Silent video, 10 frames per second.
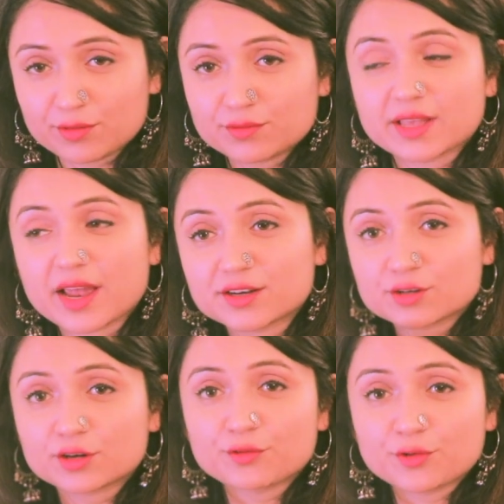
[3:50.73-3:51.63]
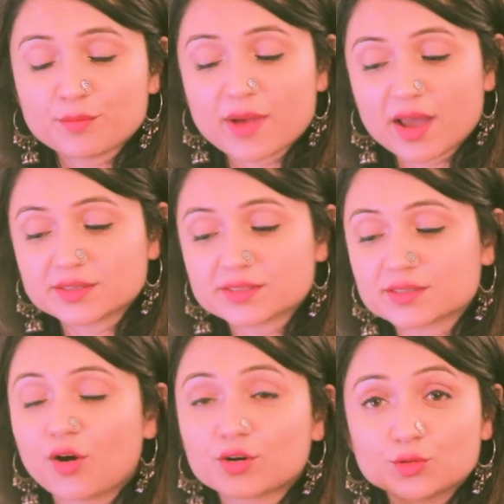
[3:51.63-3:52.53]
that sort of romance
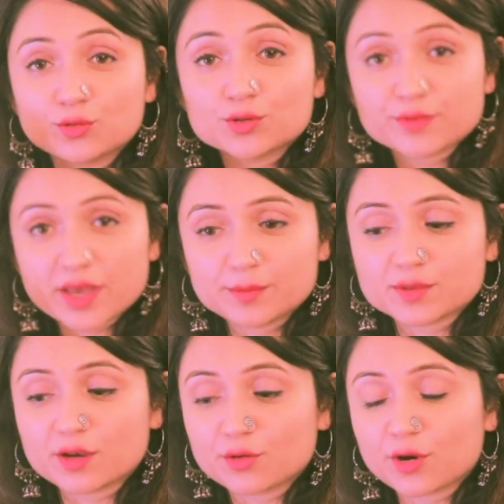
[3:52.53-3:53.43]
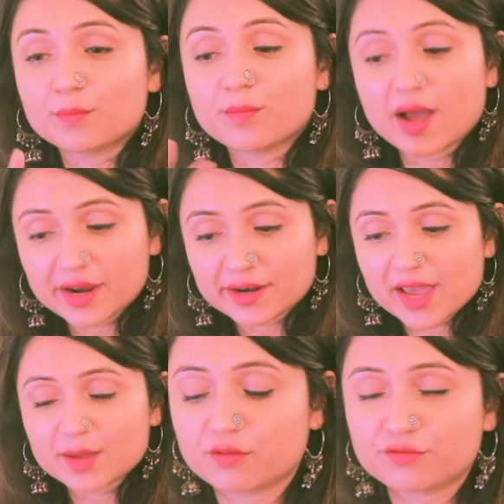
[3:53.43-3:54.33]
or those vibes are not my
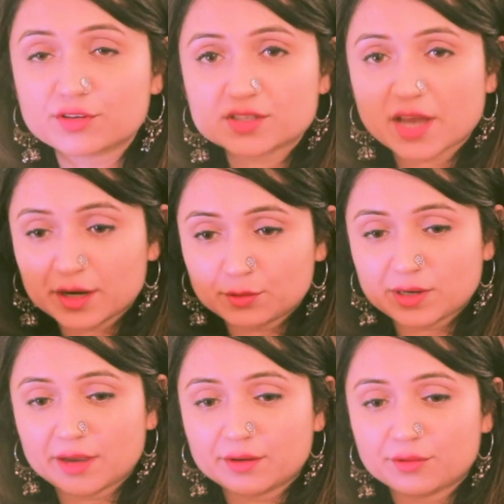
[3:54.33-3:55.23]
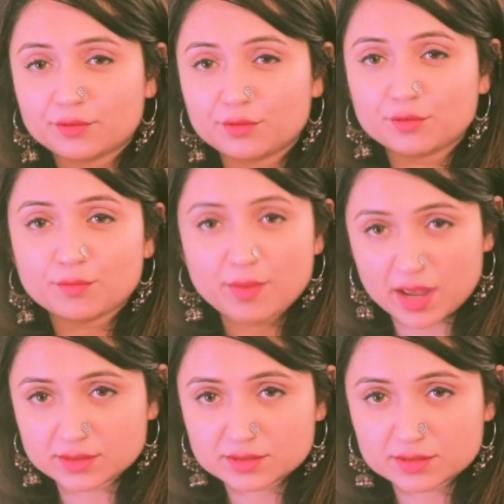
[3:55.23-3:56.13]
type. First, I don't like
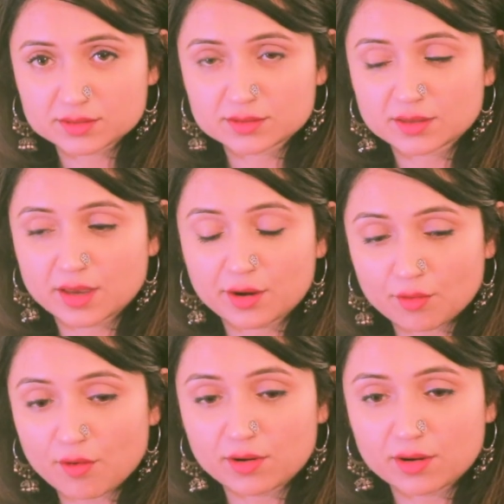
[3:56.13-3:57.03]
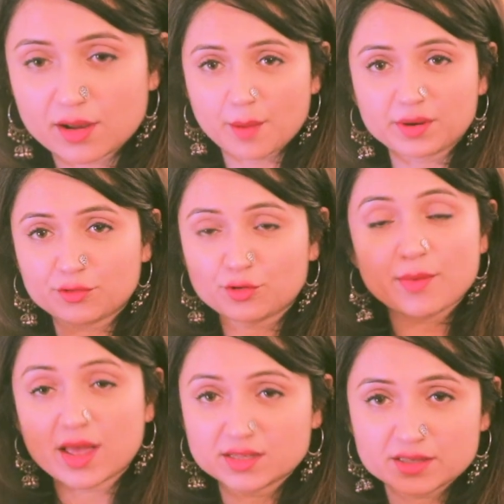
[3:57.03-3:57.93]
romance at all. I mean,
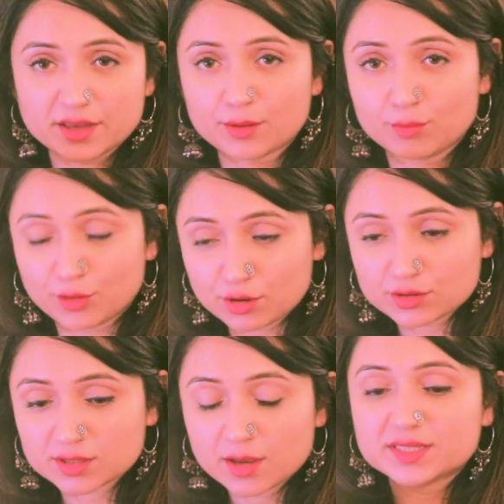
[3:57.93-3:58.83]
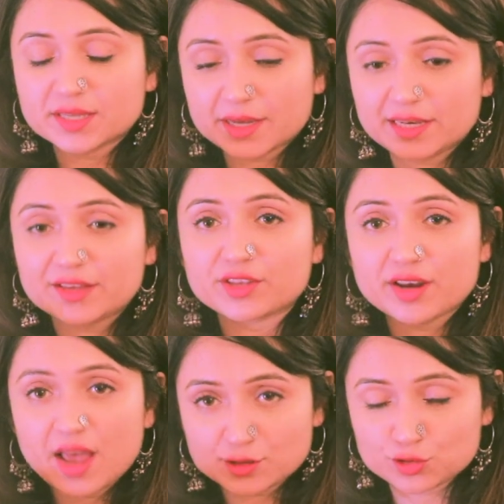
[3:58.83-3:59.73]
romance in books. Secondly, if there
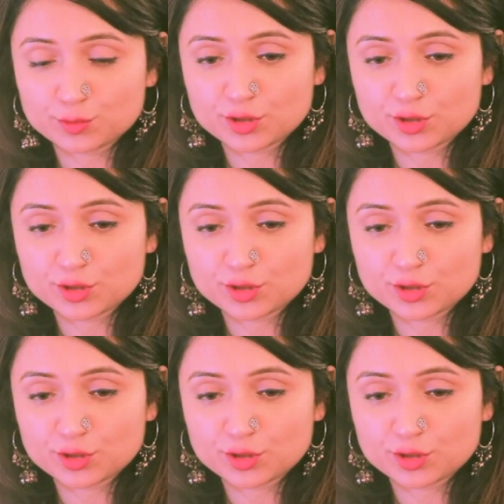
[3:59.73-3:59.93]
has to be